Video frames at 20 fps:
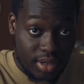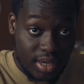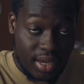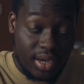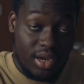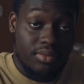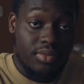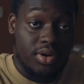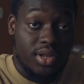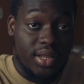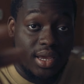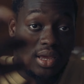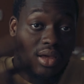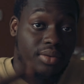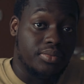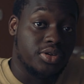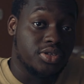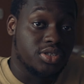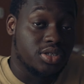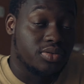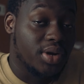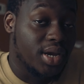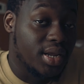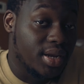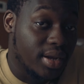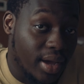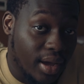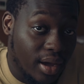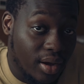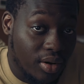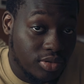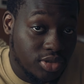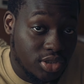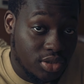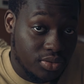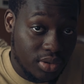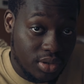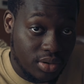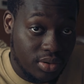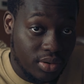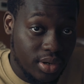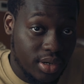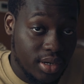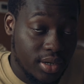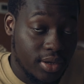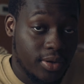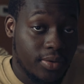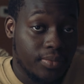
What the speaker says: camera like I'm using right now to record,